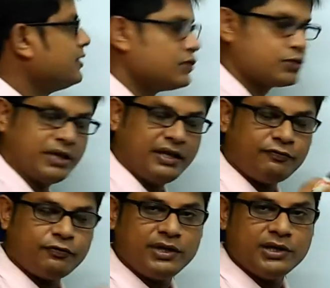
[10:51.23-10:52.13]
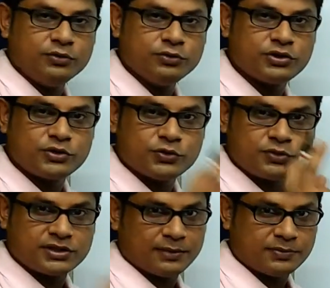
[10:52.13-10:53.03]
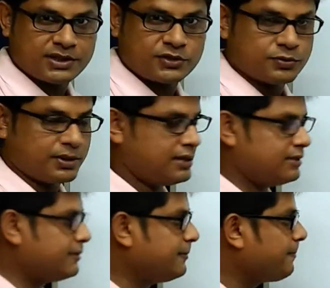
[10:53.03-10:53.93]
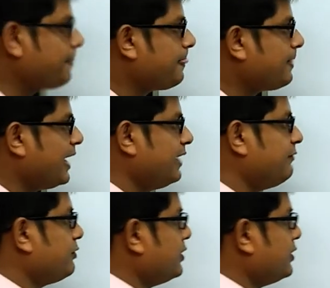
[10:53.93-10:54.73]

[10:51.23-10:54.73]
so if we use two subjects together, and if you